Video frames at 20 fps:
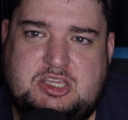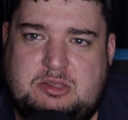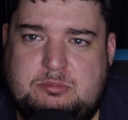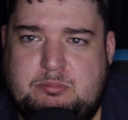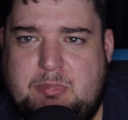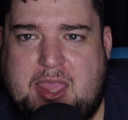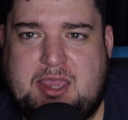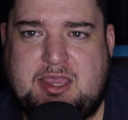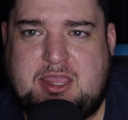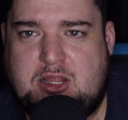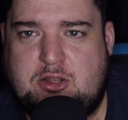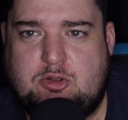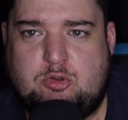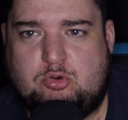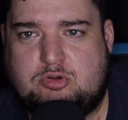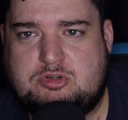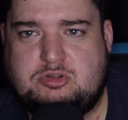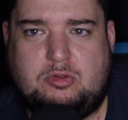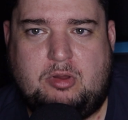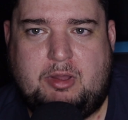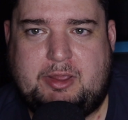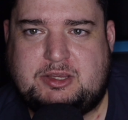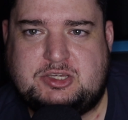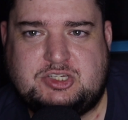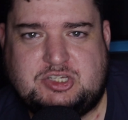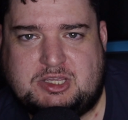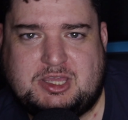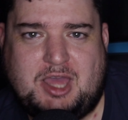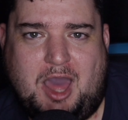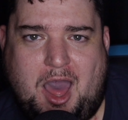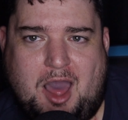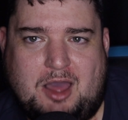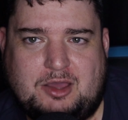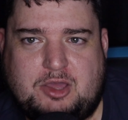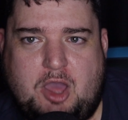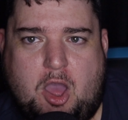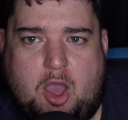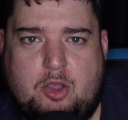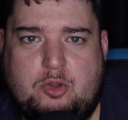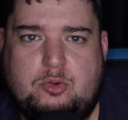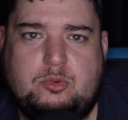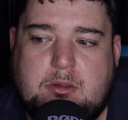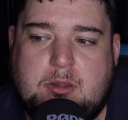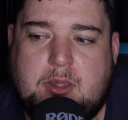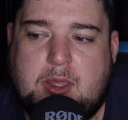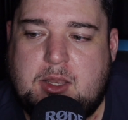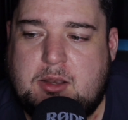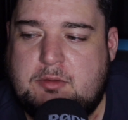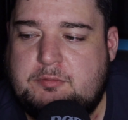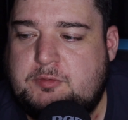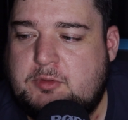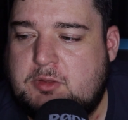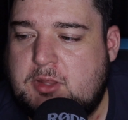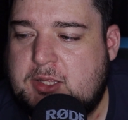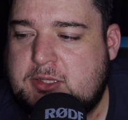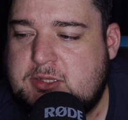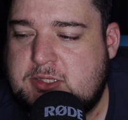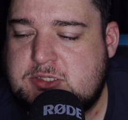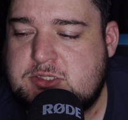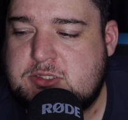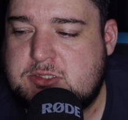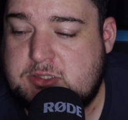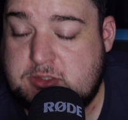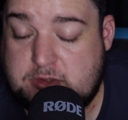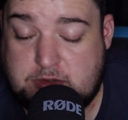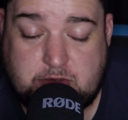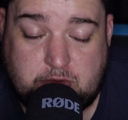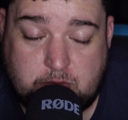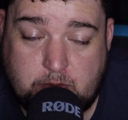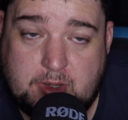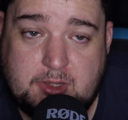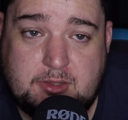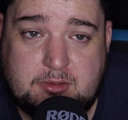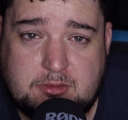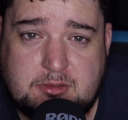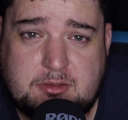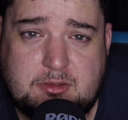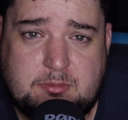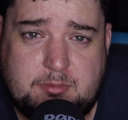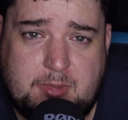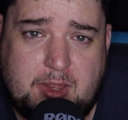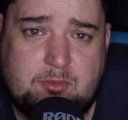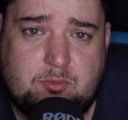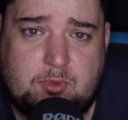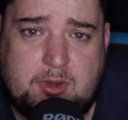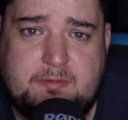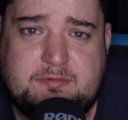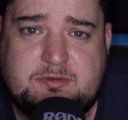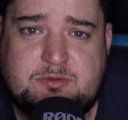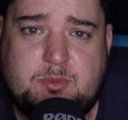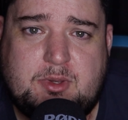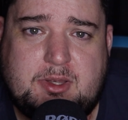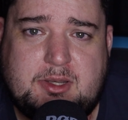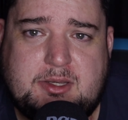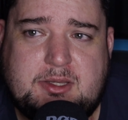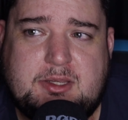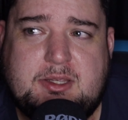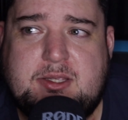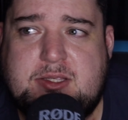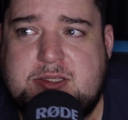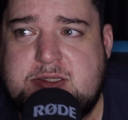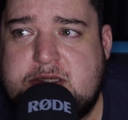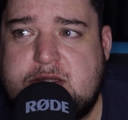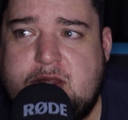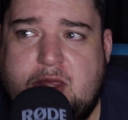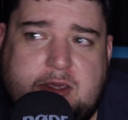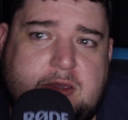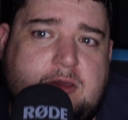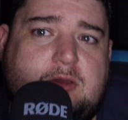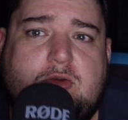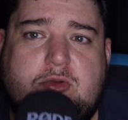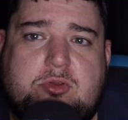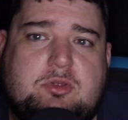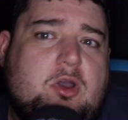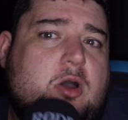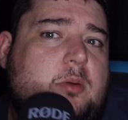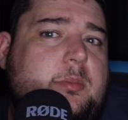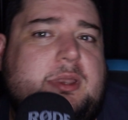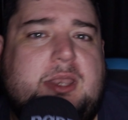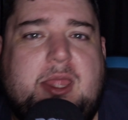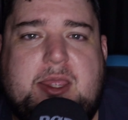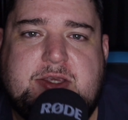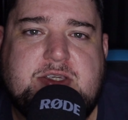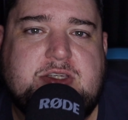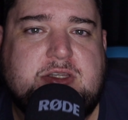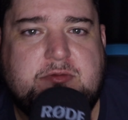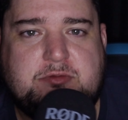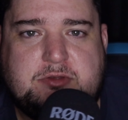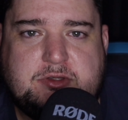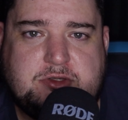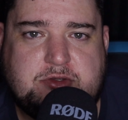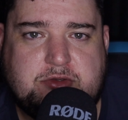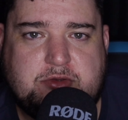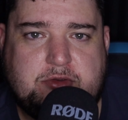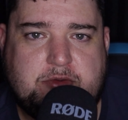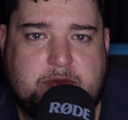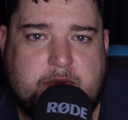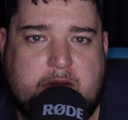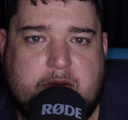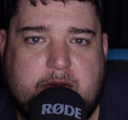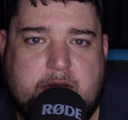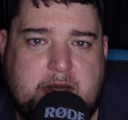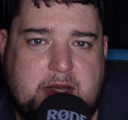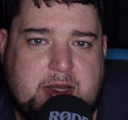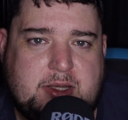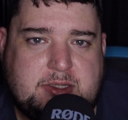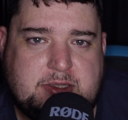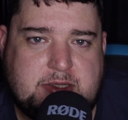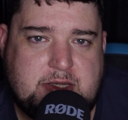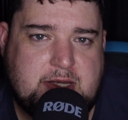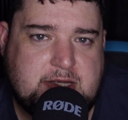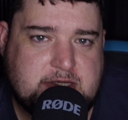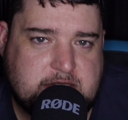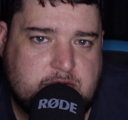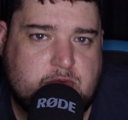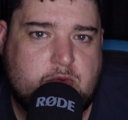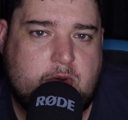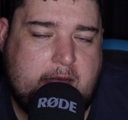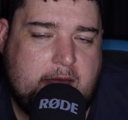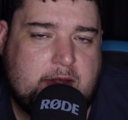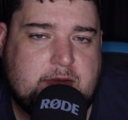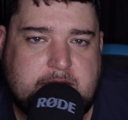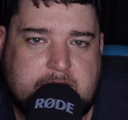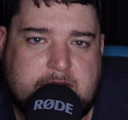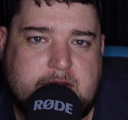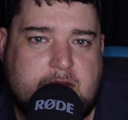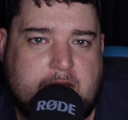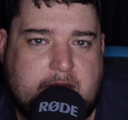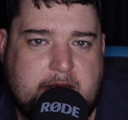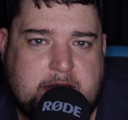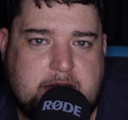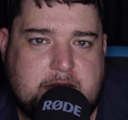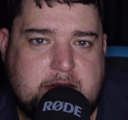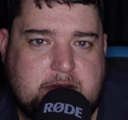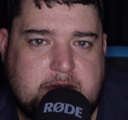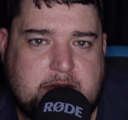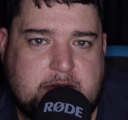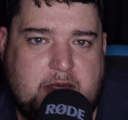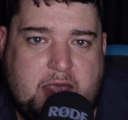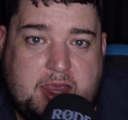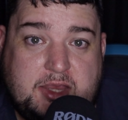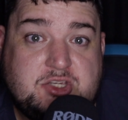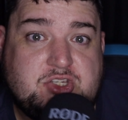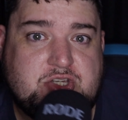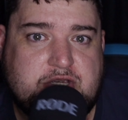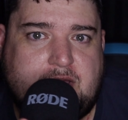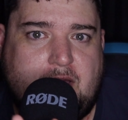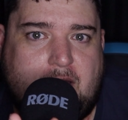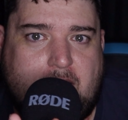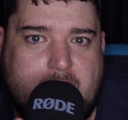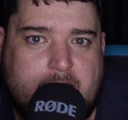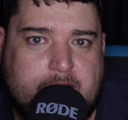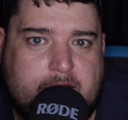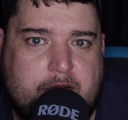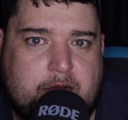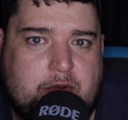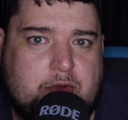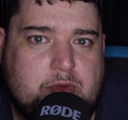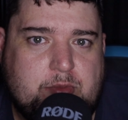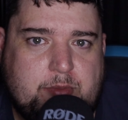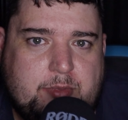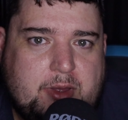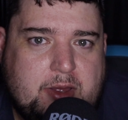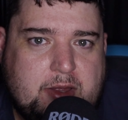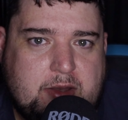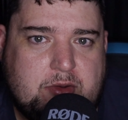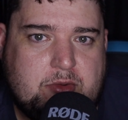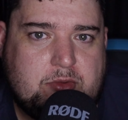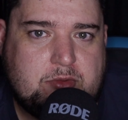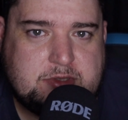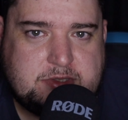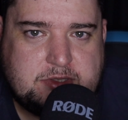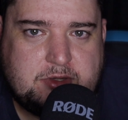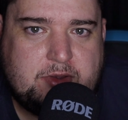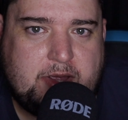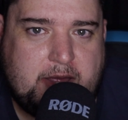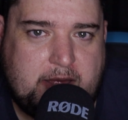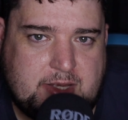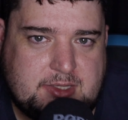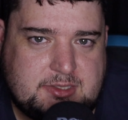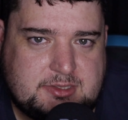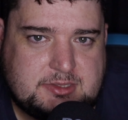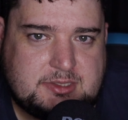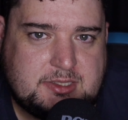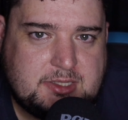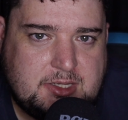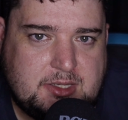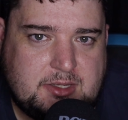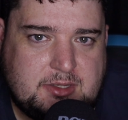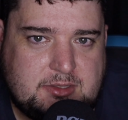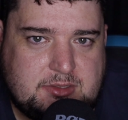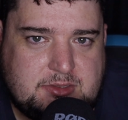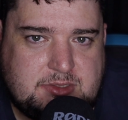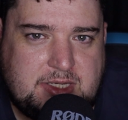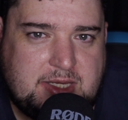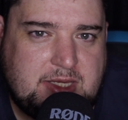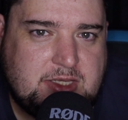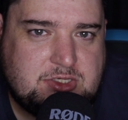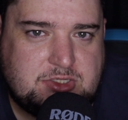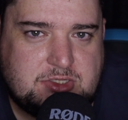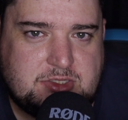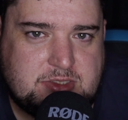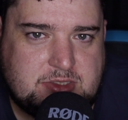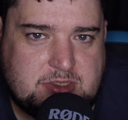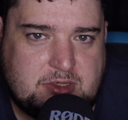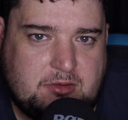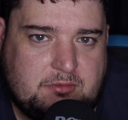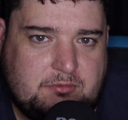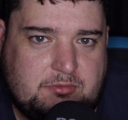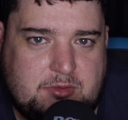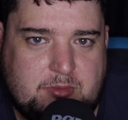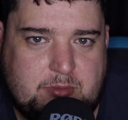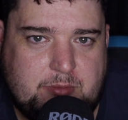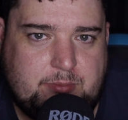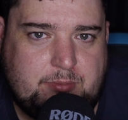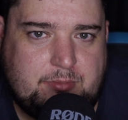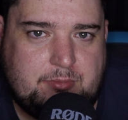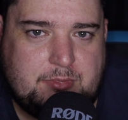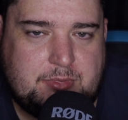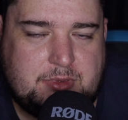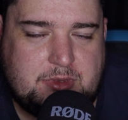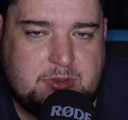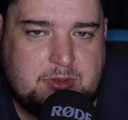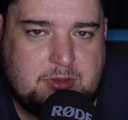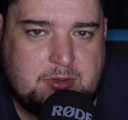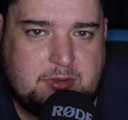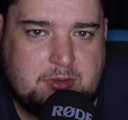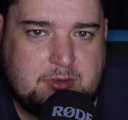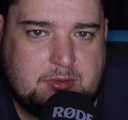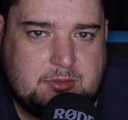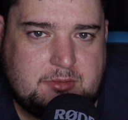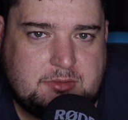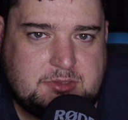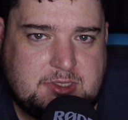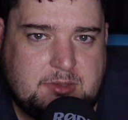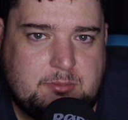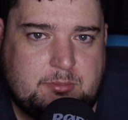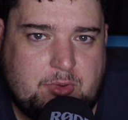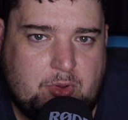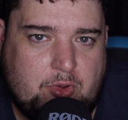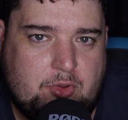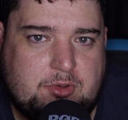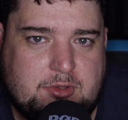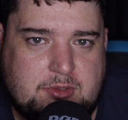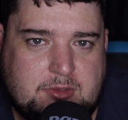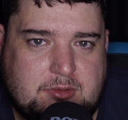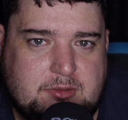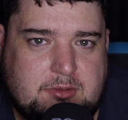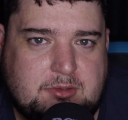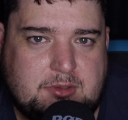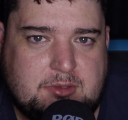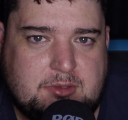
make it look like Chicago. And I feel like this the new one, the Matt Reeves one, is like a good combination of the two, where it is grounded like a Chicago, but also has tinges of the the Tim Burton